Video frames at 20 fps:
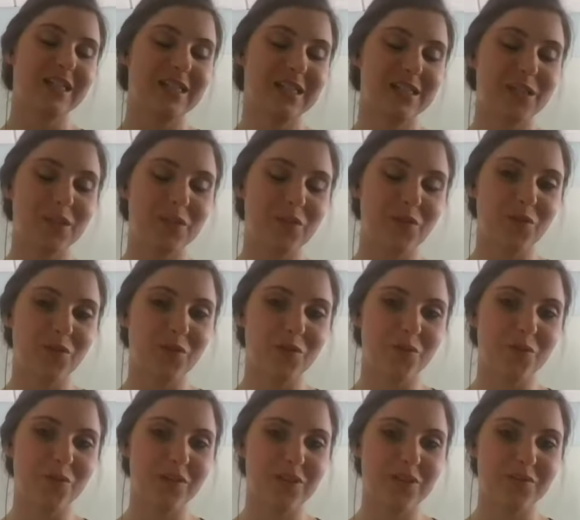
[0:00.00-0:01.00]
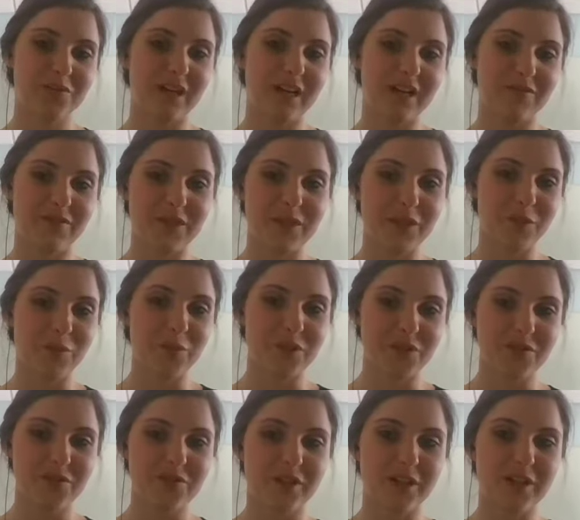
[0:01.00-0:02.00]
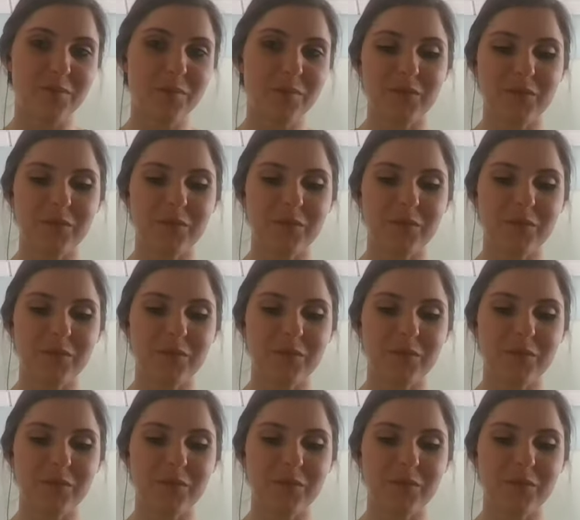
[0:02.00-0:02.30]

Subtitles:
to derive the numbers from.